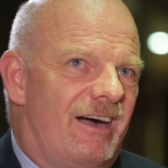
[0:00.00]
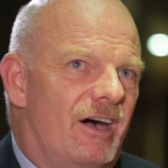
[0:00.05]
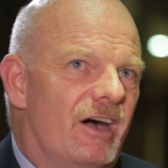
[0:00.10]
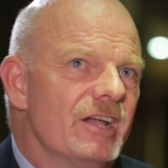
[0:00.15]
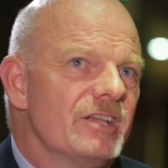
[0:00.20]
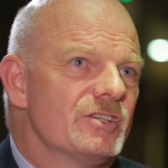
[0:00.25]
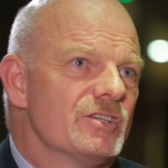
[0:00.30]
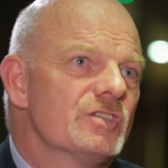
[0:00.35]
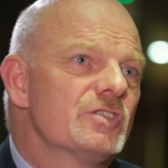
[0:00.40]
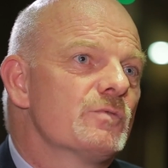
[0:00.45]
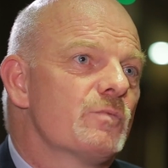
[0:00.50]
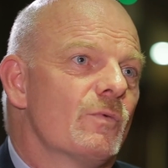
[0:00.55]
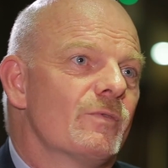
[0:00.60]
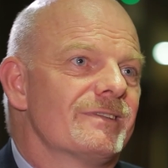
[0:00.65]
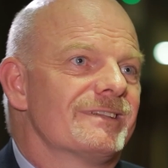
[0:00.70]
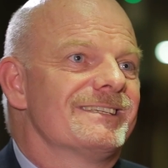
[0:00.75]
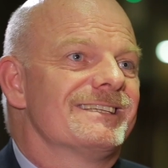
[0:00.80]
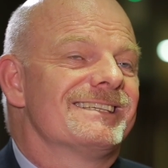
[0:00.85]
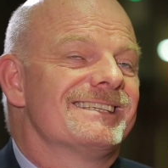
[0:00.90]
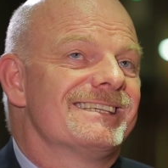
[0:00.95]
I just
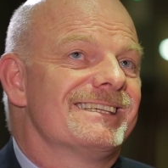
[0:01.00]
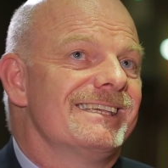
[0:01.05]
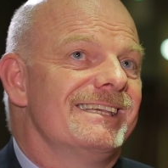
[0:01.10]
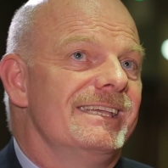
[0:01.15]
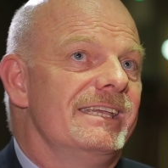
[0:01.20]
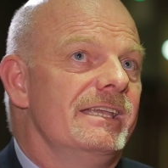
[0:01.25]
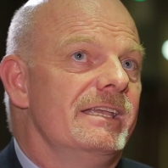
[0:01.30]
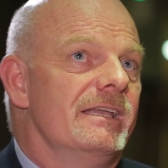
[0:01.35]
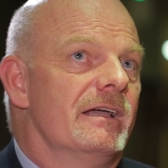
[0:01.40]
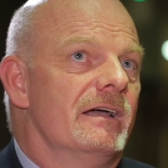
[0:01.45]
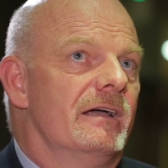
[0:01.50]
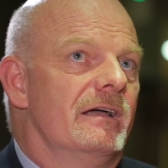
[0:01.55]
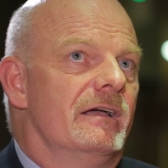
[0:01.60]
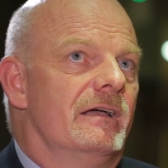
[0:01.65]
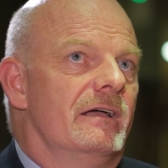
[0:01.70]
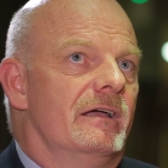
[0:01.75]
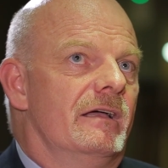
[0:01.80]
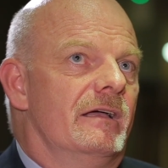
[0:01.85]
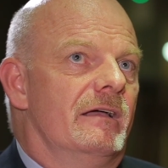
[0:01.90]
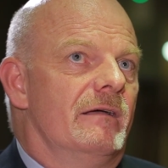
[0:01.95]
want to see
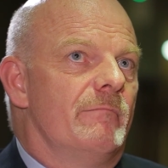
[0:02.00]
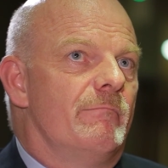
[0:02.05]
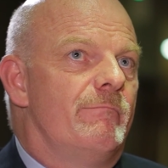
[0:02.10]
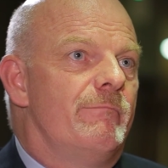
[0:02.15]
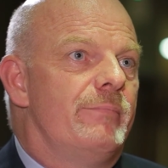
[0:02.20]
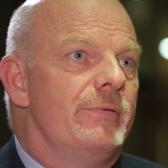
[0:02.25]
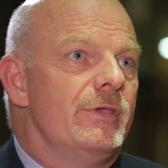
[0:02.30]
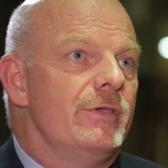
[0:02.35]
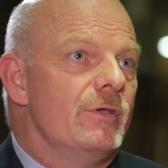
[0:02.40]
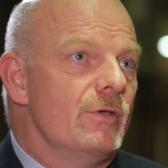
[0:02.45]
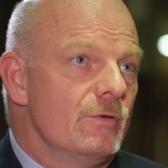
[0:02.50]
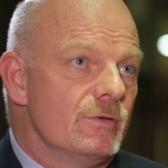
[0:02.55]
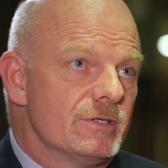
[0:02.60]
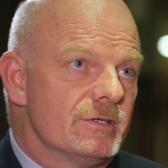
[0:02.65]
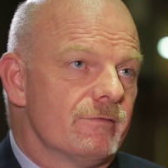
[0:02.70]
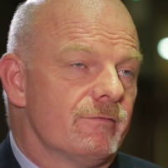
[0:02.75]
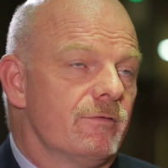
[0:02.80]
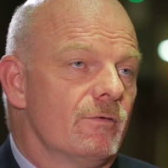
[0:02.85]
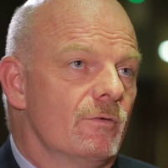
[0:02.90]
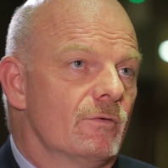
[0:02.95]

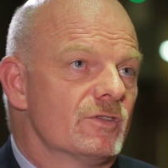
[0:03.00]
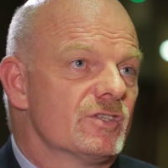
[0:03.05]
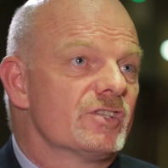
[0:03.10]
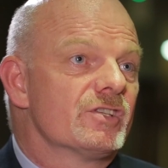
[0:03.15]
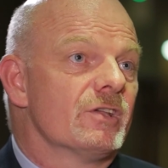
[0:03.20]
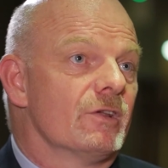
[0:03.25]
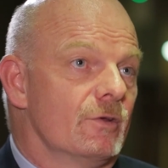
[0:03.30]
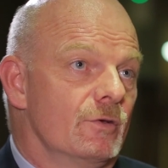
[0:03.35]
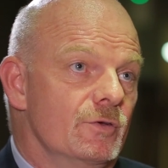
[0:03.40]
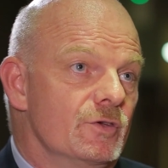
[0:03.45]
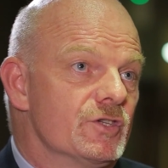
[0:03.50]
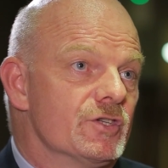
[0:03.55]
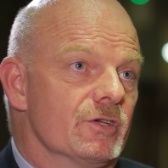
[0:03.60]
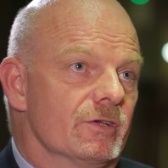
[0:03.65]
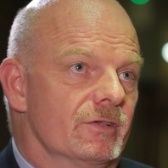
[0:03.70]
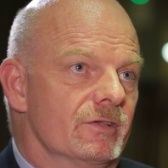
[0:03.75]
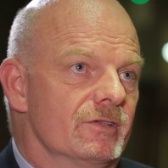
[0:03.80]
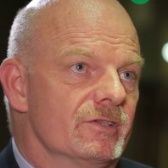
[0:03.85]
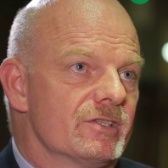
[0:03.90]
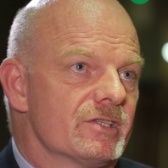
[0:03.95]
beautiful
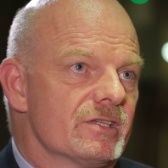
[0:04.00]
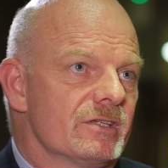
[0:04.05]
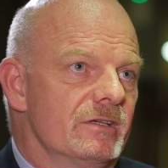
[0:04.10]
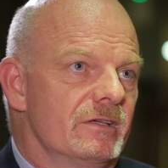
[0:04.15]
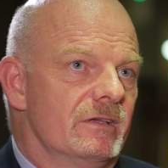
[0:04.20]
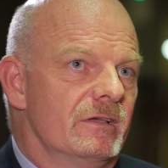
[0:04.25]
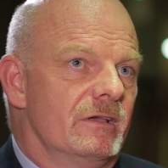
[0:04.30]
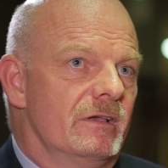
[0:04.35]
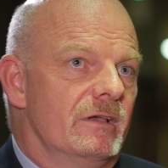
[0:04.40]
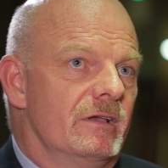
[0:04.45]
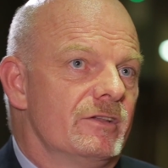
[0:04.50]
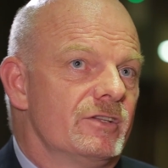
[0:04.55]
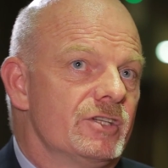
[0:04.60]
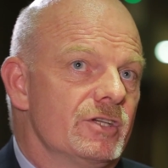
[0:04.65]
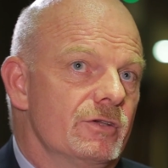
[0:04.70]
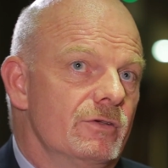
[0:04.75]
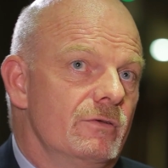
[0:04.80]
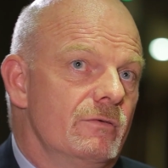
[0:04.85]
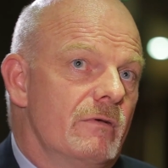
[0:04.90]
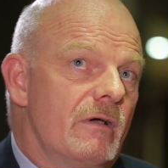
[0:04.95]
solutions
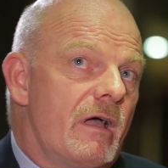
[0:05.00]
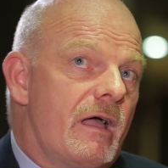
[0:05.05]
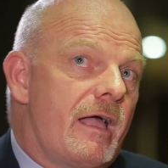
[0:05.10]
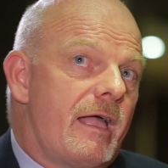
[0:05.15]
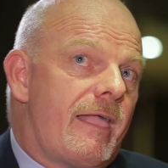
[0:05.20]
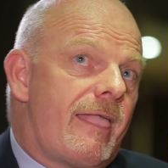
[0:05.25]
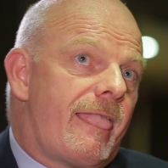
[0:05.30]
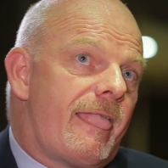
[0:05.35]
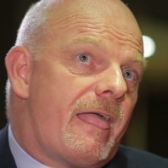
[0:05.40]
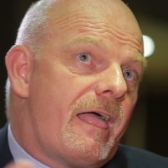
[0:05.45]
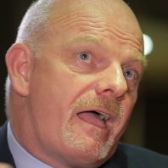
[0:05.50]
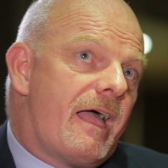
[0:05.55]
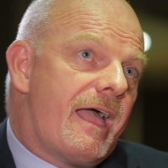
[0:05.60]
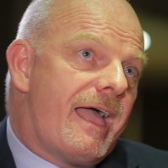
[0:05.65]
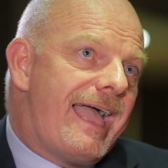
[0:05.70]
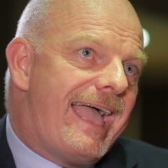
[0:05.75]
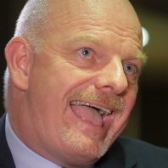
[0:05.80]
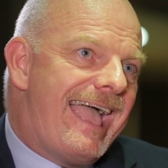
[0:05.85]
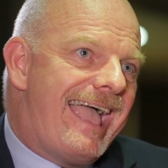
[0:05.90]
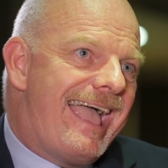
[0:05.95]
to
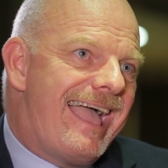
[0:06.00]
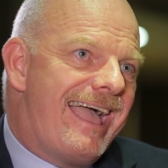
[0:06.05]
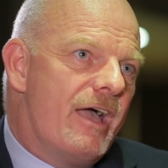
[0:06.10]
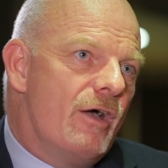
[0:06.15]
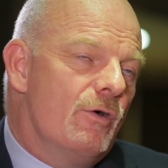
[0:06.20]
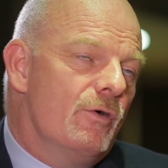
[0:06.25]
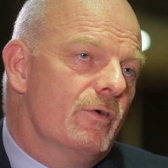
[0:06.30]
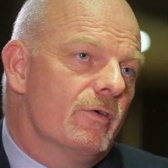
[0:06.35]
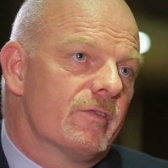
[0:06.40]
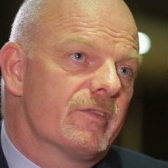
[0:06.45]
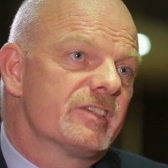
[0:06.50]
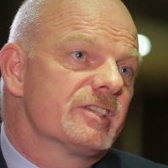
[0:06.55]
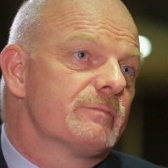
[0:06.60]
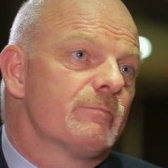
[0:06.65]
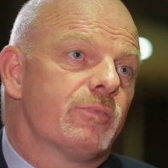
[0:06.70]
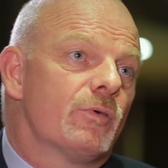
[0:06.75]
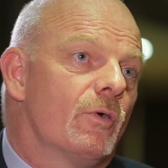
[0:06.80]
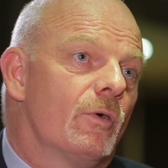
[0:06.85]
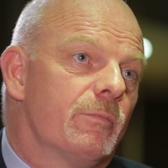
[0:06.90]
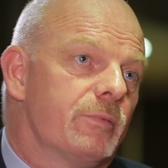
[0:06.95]
Earth's
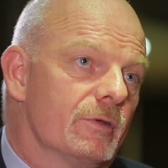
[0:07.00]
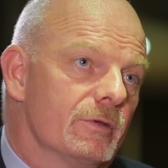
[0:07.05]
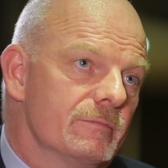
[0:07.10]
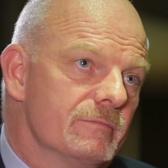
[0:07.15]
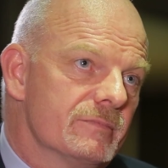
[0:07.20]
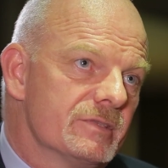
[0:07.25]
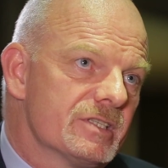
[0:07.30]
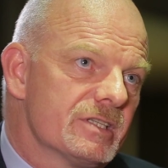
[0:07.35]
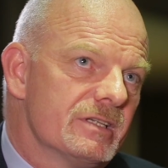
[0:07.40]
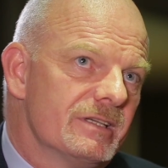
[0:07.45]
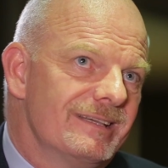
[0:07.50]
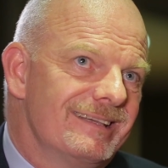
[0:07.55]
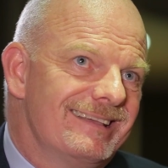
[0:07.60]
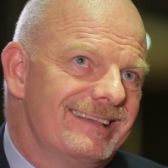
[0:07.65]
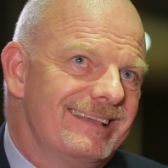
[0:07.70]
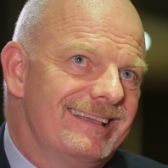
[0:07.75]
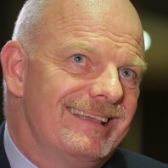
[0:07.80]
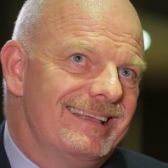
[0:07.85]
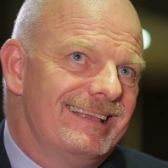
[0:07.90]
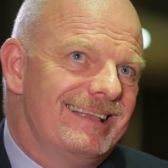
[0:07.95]
problems,
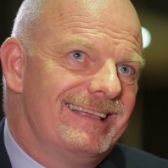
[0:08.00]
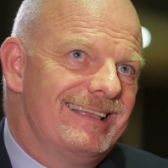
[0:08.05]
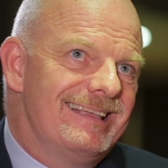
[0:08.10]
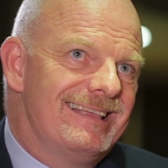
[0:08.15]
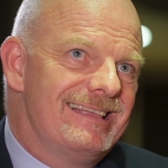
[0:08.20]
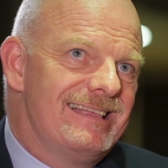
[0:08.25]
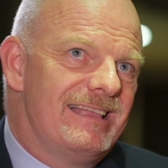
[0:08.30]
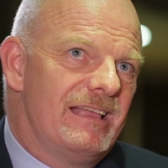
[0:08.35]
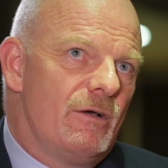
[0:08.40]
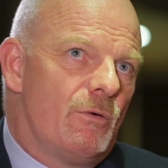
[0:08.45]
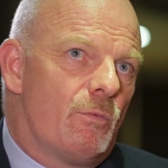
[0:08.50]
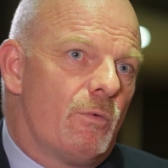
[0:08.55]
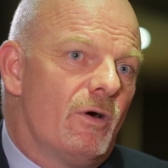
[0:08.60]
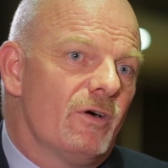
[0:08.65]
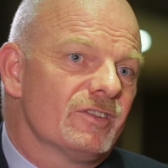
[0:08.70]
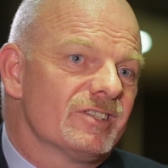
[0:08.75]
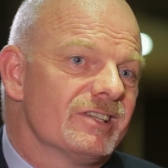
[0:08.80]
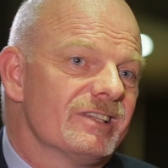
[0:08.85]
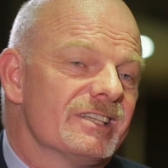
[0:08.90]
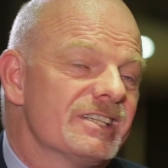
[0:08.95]

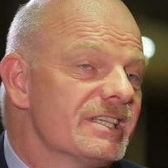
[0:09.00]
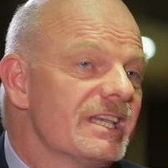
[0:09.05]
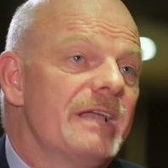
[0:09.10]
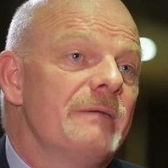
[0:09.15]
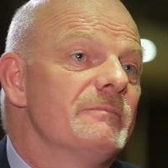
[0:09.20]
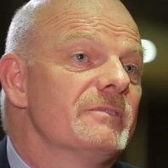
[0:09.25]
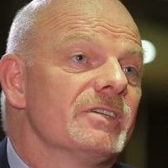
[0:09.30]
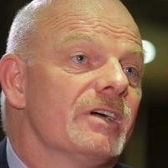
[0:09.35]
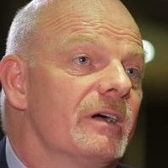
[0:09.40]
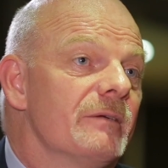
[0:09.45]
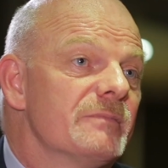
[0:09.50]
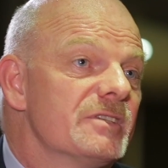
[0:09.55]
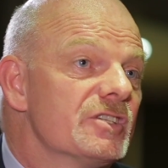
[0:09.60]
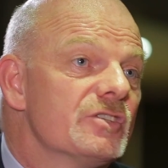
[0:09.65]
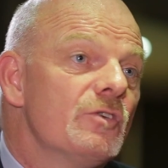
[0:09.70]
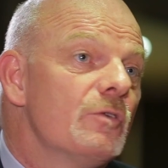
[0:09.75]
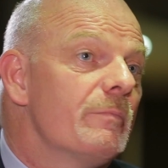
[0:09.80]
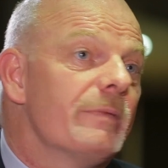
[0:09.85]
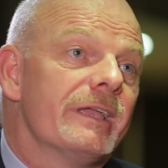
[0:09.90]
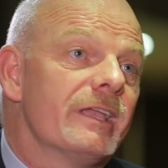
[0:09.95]
whilst at the same time
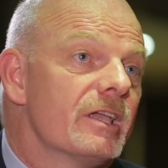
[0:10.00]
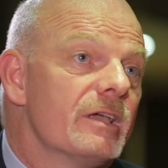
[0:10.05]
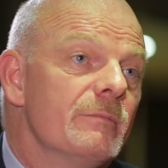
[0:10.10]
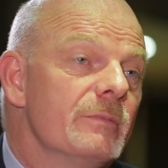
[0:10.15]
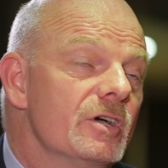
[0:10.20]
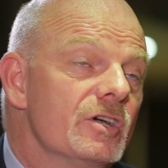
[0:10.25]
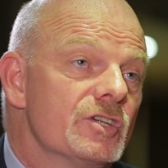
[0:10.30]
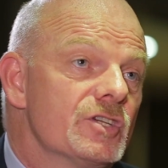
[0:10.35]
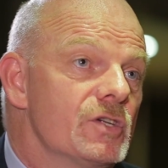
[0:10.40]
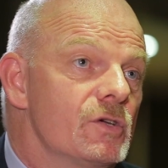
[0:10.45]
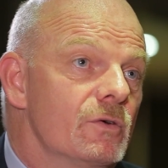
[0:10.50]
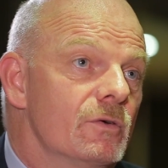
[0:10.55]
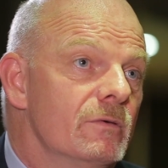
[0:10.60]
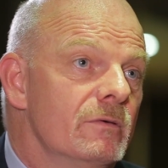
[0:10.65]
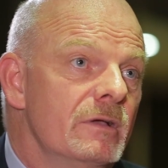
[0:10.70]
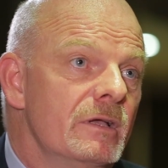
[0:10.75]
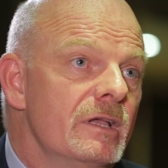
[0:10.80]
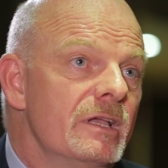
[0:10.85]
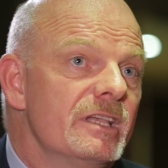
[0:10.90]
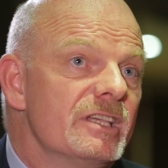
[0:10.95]
still being
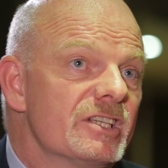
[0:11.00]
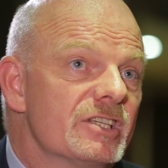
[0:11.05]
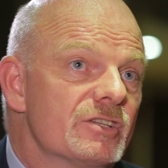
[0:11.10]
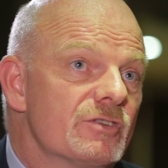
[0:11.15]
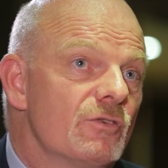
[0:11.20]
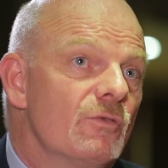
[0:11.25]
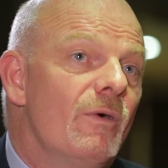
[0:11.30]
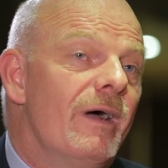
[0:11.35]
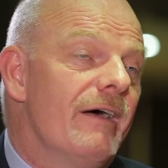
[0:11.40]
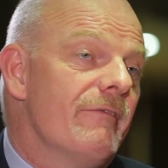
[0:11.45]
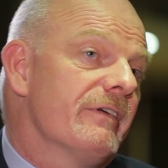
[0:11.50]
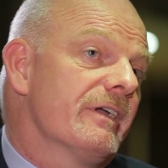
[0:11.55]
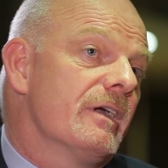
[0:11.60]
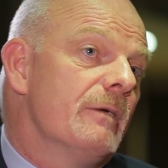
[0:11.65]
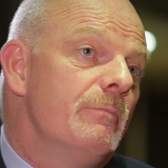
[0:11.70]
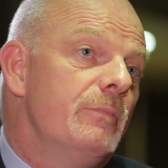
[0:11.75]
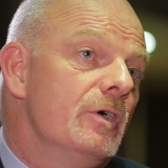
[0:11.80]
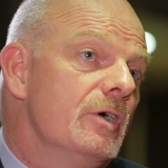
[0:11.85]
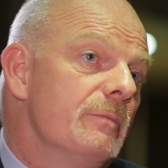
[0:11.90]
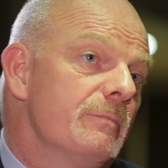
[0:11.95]
commercial, still having
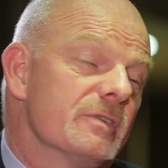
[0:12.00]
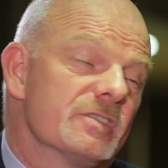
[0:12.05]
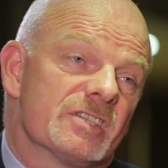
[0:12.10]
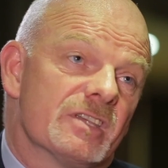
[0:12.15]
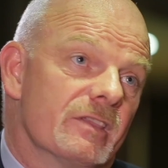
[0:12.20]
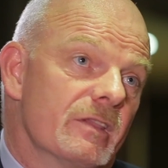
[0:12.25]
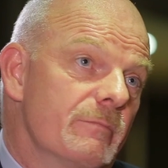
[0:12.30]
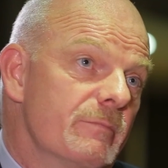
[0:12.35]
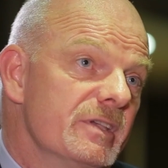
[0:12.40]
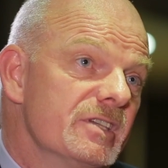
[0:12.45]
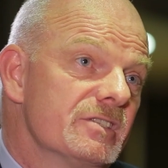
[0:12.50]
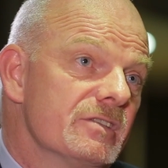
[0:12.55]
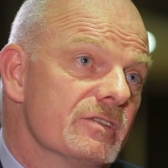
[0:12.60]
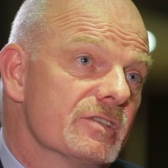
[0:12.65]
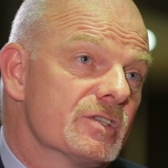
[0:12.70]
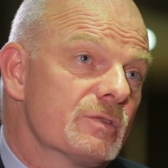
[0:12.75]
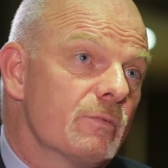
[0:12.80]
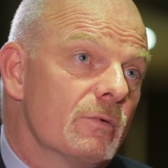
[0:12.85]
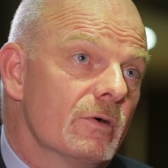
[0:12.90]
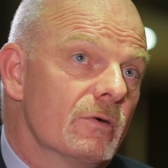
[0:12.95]
a purpose in the
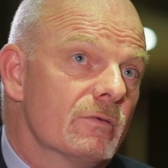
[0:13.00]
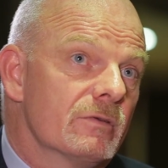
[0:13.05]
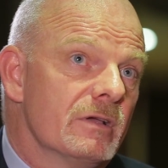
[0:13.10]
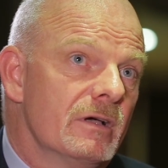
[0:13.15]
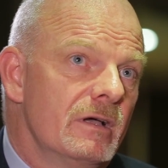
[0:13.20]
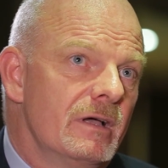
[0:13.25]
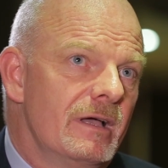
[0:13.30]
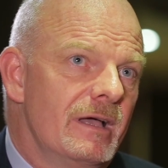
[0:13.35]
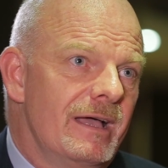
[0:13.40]
business world,